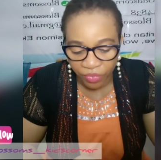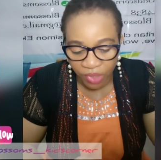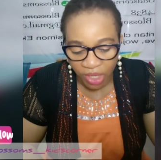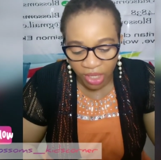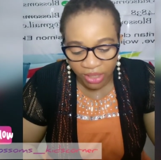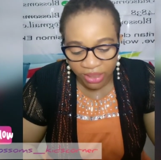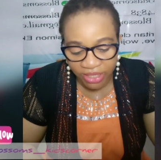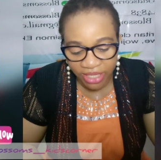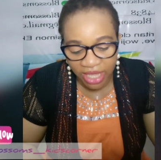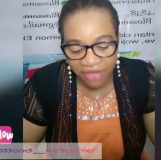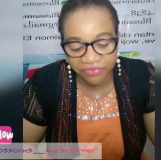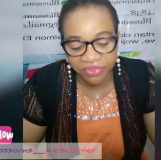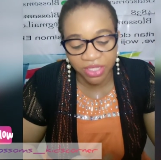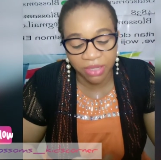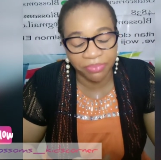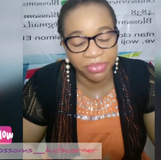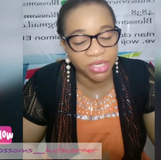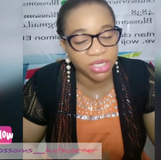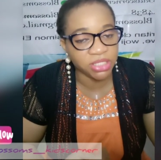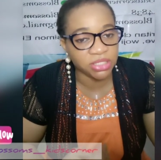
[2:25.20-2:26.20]
They have the
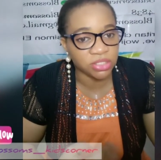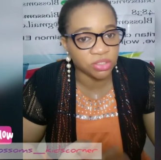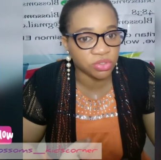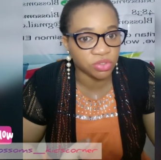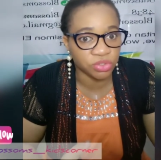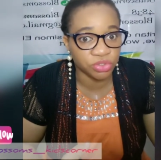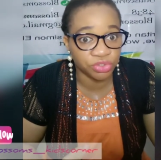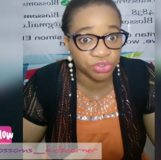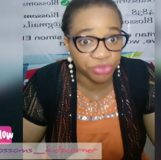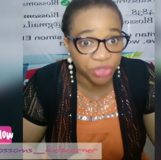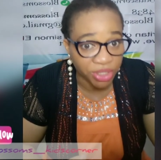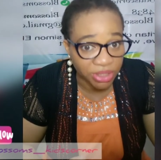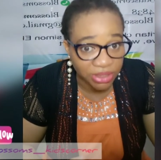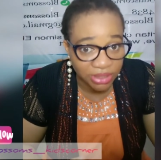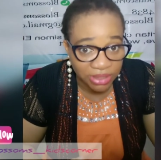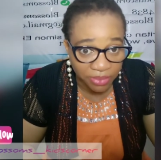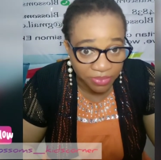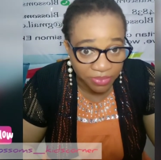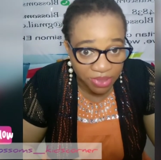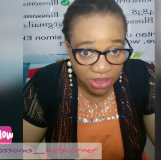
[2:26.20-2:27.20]
ability to dress
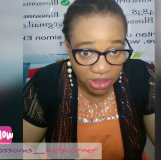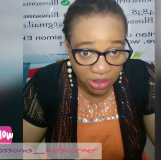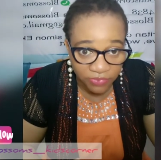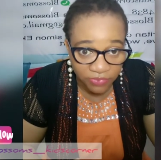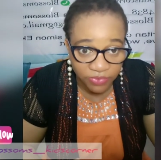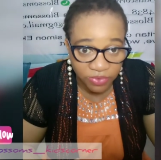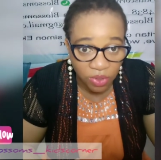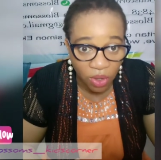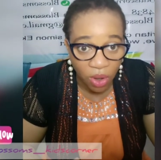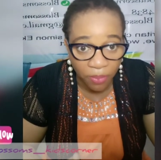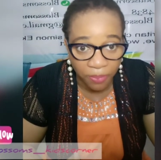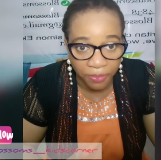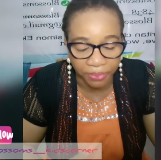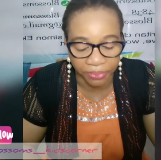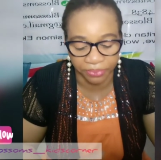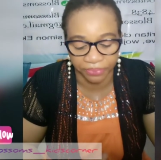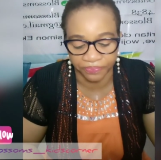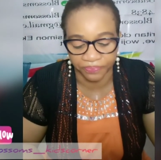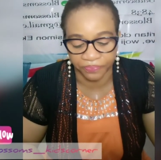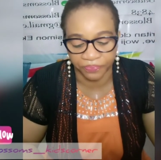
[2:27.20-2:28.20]
themselves up.
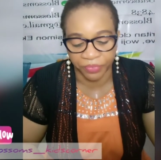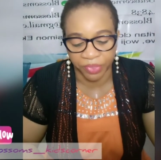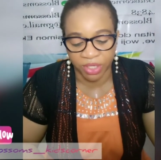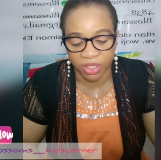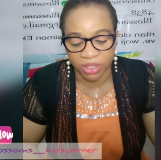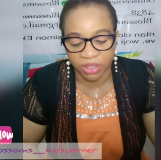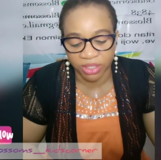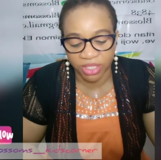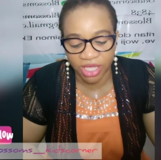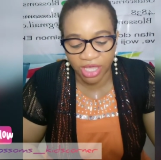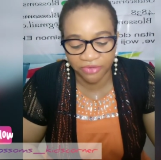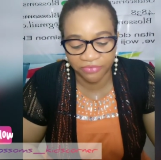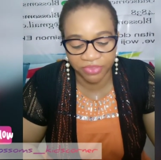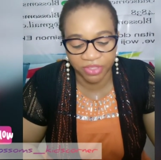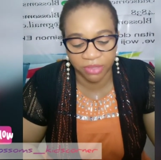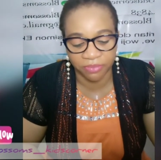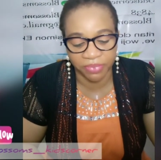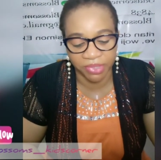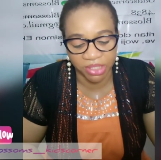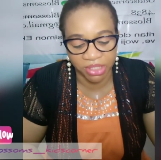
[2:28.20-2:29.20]
They have
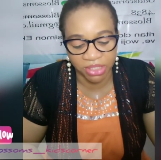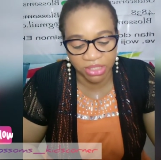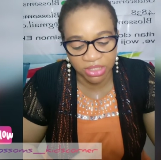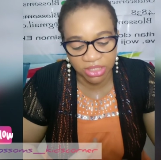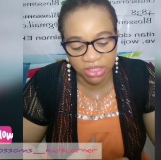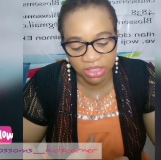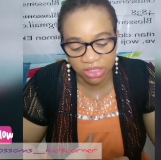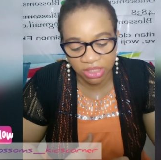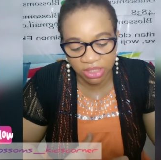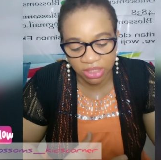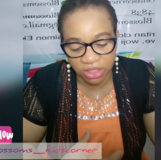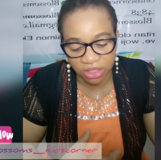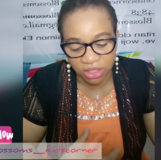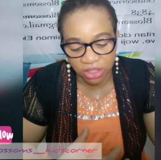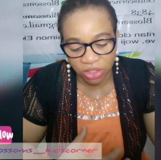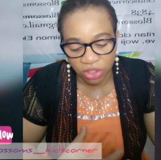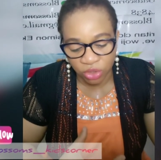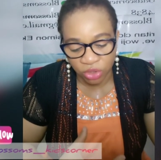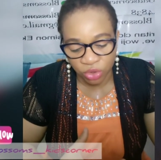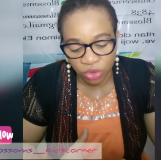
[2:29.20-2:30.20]
the ability
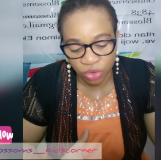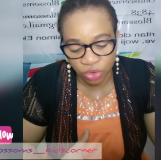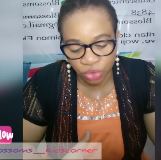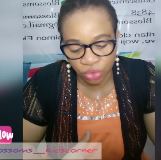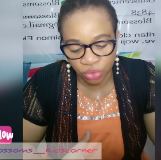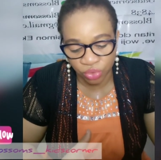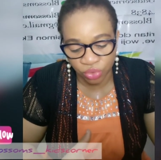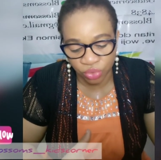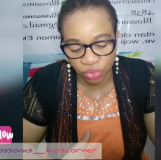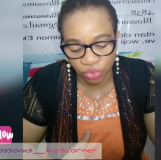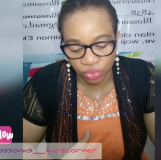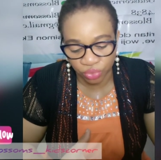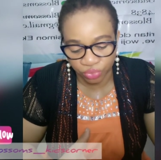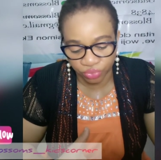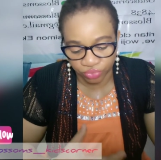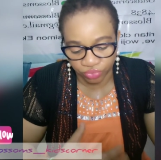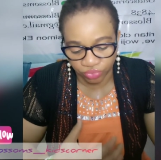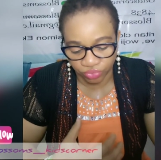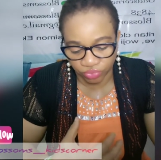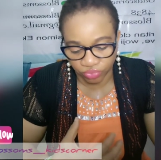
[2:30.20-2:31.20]
to...
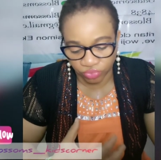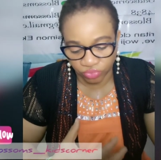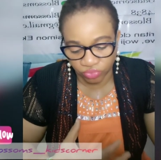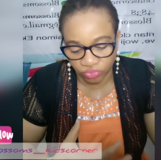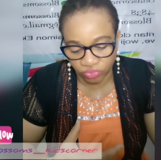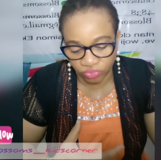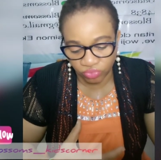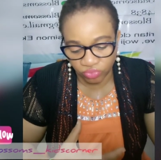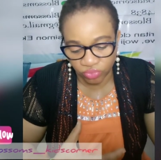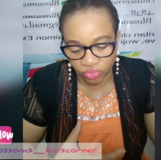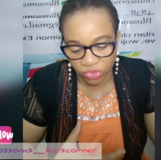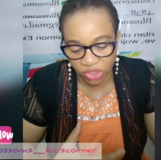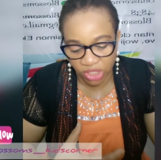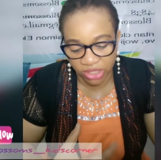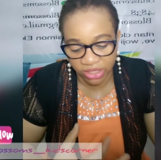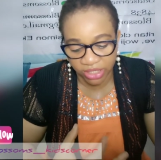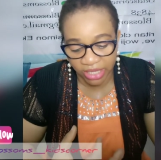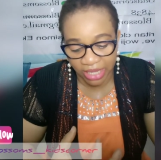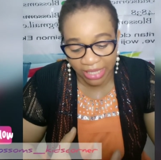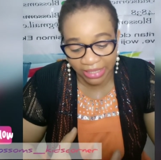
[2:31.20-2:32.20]

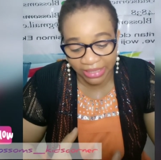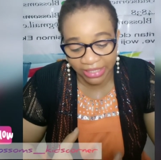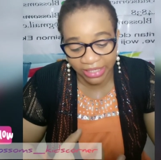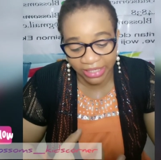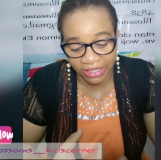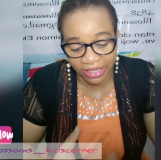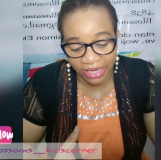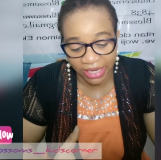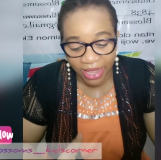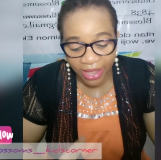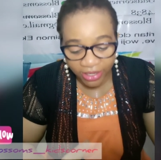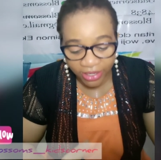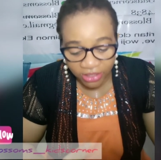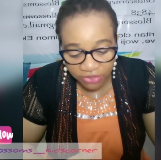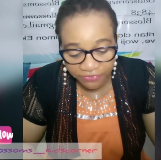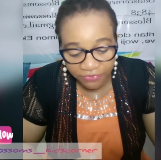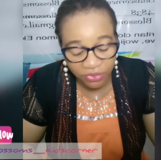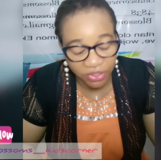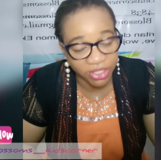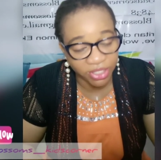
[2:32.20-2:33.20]
Are they large
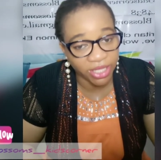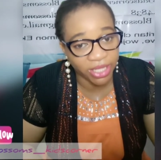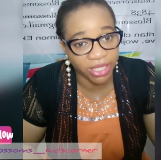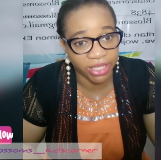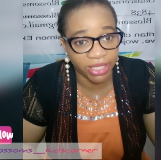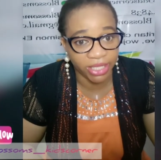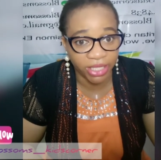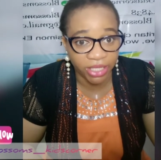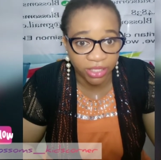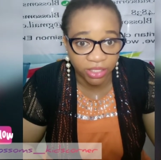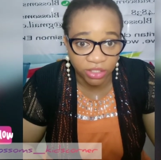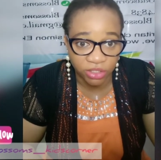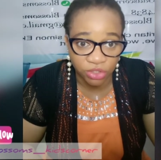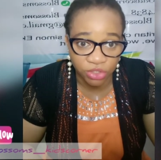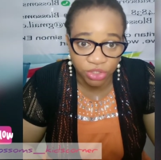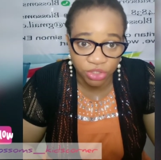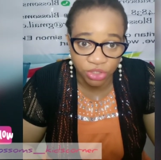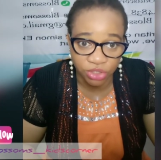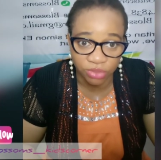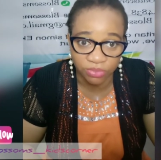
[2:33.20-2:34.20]
for their
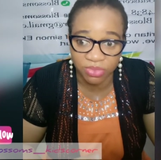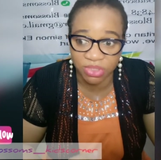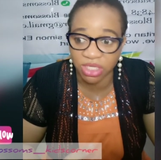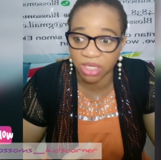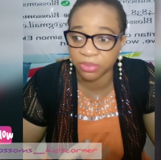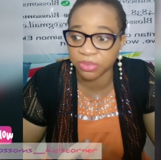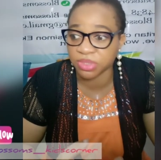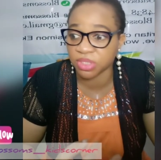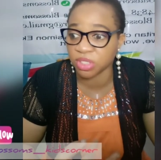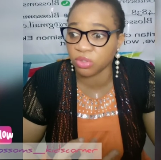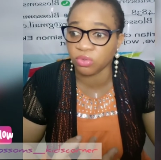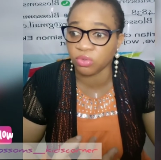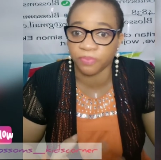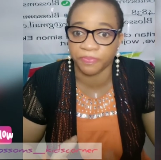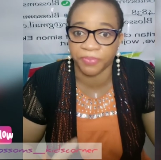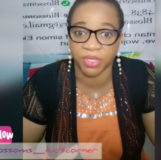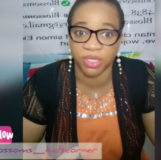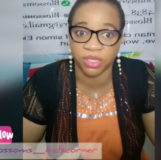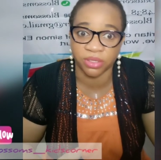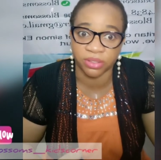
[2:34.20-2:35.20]
age? Sometimes they
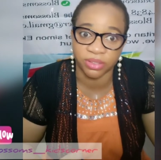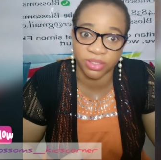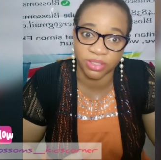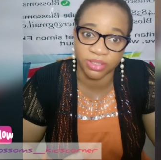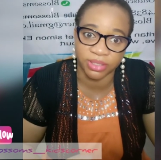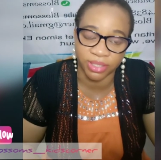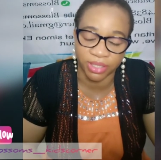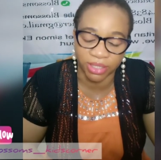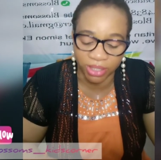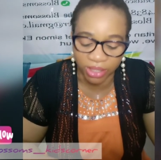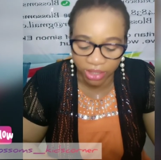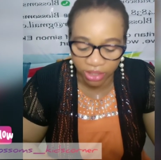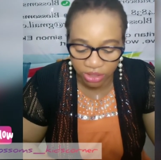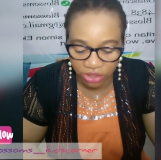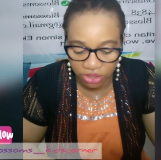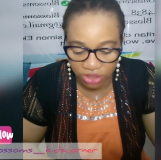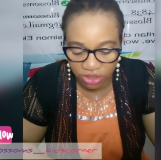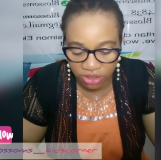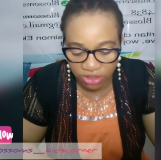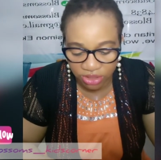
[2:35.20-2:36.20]
look bigger than their
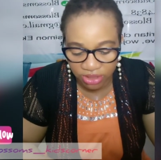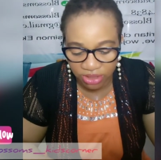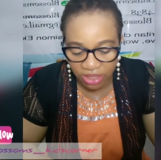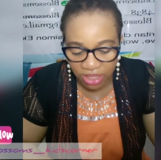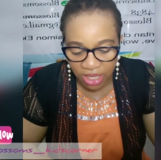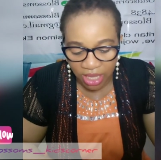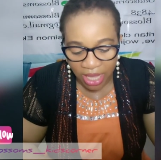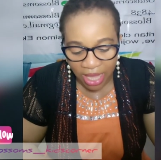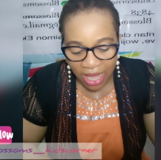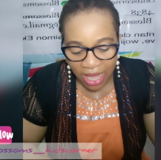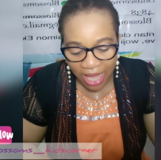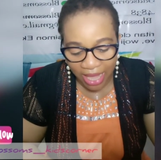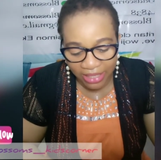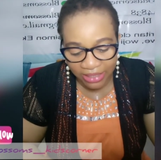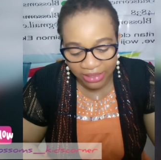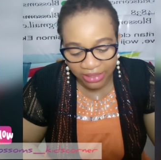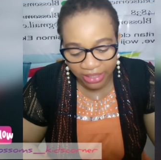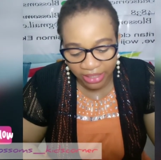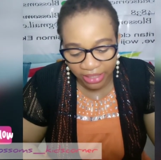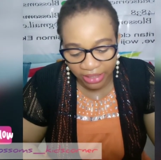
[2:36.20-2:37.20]
ages.
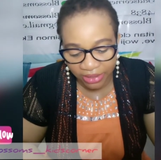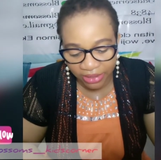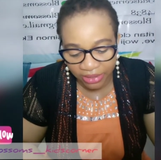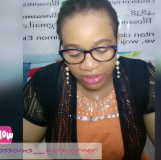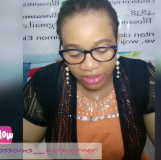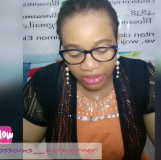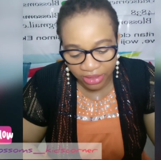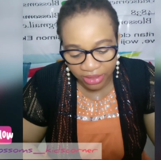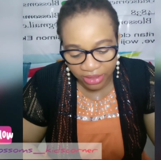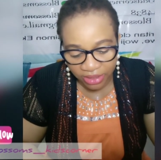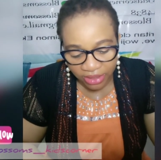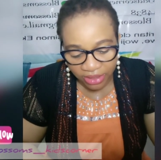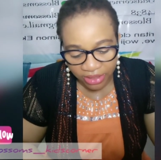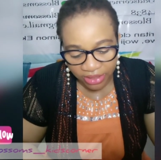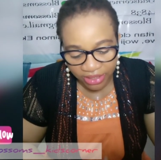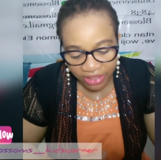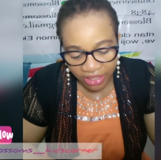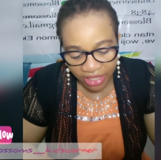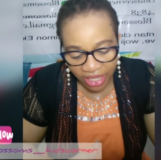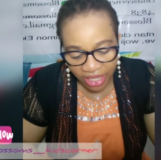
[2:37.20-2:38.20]
And then
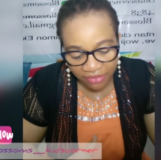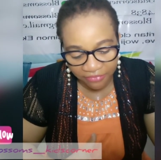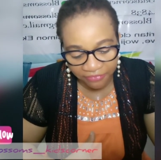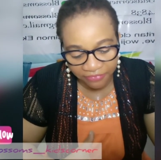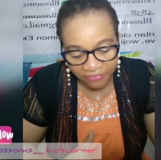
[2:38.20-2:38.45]
they can